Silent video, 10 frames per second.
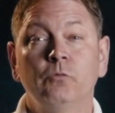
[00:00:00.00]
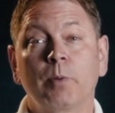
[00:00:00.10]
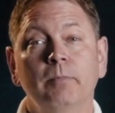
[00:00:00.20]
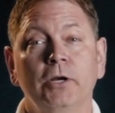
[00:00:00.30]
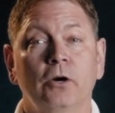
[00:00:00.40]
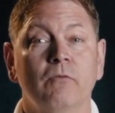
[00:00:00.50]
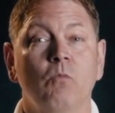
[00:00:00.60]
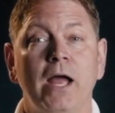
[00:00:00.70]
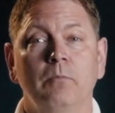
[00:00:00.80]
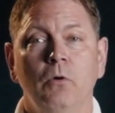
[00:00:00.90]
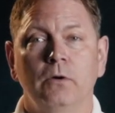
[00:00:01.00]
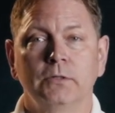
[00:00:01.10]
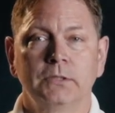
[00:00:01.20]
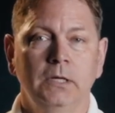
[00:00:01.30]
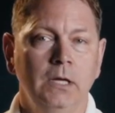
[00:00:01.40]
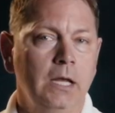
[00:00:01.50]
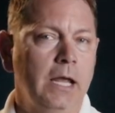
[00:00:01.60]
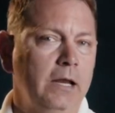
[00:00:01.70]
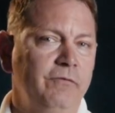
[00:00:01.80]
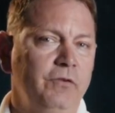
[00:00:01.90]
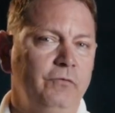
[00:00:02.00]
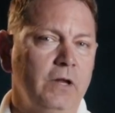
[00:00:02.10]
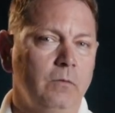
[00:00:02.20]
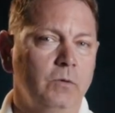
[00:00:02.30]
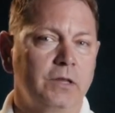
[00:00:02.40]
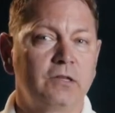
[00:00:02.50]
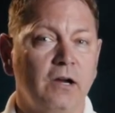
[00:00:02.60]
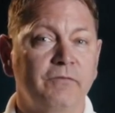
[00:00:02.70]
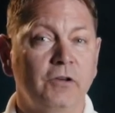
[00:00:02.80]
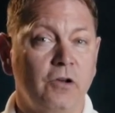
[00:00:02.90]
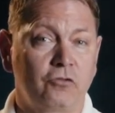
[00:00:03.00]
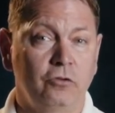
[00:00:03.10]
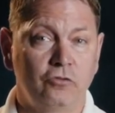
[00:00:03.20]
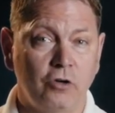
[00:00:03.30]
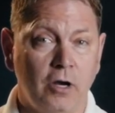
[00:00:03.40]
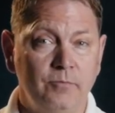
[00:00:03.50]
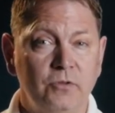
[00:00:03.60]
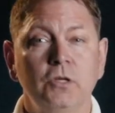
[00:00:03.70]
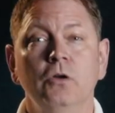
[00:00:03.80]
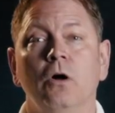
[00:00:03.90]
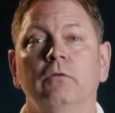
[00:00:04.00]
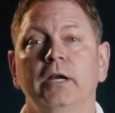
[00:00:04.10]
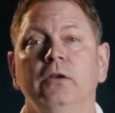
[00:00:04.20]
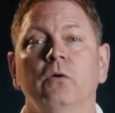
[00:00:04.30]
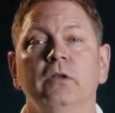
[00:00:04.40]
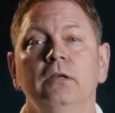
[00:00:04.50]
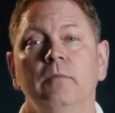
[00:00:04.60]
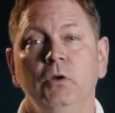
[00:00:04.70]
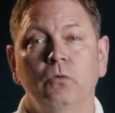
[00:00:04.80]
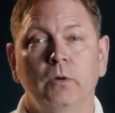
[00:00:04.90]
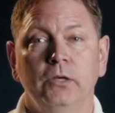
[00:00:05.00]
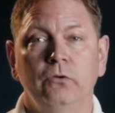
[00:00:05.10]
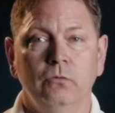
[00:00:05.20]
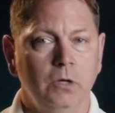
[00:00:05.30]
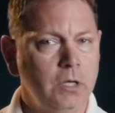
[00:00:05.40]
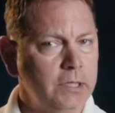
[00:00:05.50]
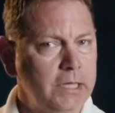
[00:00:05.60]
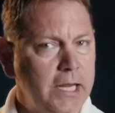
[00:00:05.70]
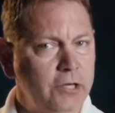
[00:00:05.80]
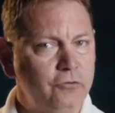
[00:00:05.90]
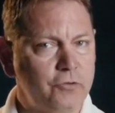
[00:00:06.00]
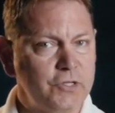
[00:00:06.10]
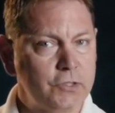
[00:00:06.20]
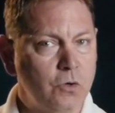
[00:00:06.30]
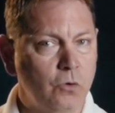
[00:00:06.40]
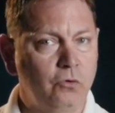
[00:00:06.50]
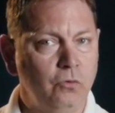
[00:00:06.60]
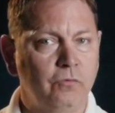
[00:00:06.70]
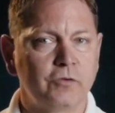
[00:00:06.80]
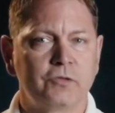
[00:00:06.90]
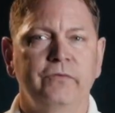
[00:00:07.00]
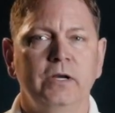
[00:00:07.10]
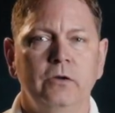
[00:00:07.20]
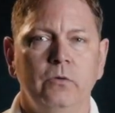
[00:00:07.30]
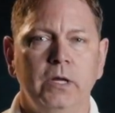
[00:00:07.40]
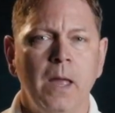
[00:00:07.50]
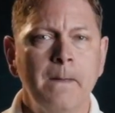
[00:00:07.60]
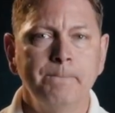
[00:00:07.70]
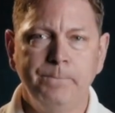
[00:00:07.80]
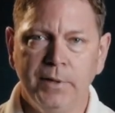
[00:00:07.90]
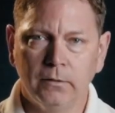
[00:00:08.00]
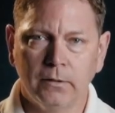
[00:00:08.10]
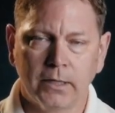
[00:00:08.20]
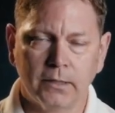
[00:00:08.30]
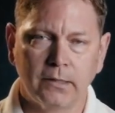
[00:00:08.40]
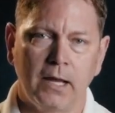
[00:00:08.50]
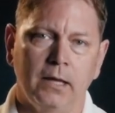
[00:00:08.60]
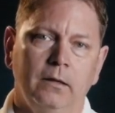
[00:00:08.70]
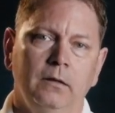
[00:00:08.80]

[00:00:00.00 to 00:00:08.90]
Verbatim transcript: probably heard of WEG motors. And if you've dealt with tough industrial jobs, you already know the W22, the industry's go-to for severe duty, built like a tank.